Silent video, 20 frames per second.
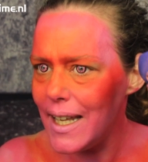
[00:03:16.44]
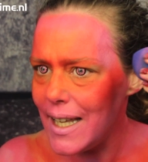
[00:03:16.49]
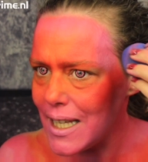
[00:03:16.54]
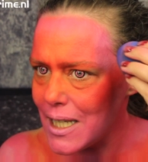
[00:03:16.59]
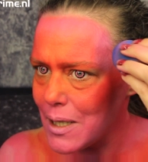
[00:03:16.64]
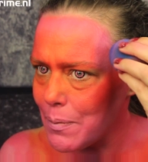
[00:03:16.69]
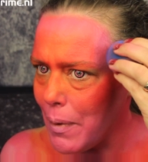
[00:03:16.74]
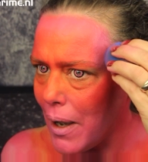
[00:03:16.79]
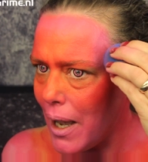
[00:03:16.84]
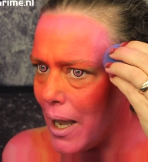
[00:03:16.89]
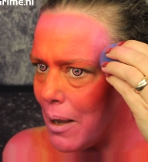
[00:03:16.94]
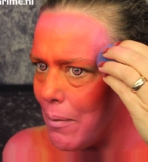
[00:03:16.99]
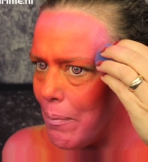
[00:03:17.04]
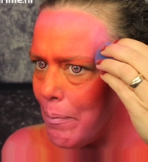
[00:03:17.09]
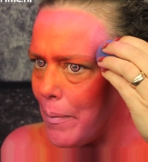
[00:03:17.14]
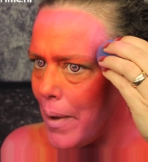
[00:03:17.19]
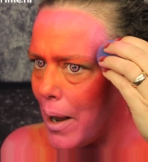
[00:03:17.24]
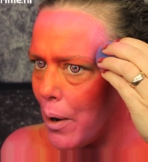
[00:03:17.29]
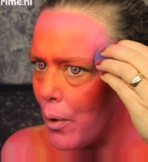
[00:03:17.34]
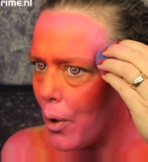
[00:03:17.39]
is by
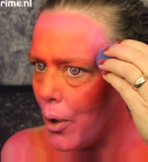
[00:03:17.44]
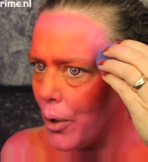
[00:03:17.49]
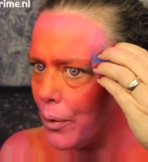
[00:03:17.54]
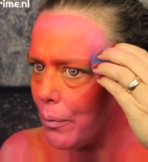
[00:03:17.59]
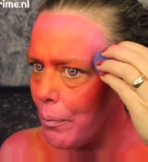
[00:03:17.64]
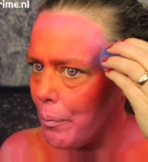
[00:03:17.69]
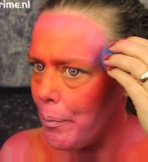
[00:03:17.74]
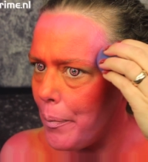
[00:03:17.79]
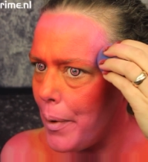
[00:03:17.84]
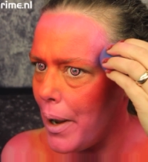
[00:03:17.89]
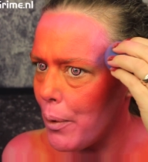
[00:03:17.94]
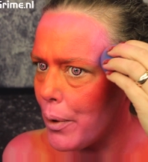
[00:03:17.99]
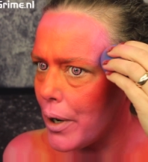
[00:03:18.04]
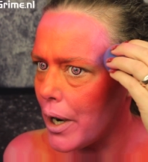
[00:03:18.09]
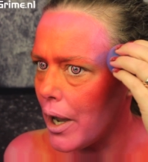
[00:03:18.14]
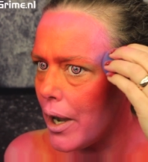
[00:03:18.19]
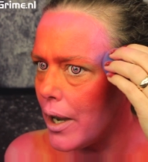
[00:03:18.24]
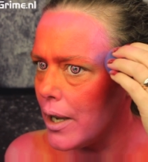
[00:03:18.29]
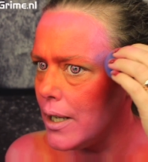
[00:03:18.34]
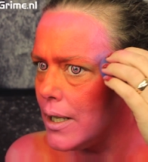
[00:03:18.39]
Mehron
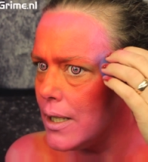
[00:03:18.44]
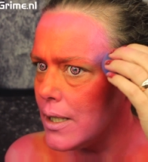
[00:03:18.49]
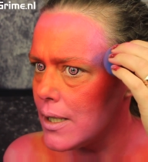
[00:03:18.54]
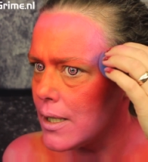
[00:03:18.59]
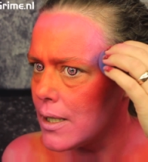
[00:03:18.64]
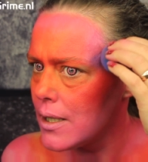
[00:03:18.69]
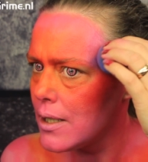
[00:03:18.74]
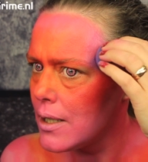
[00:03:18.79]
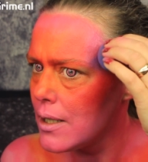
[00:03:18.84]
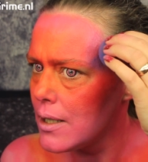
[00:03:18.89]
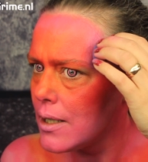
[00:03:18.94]
Paradise.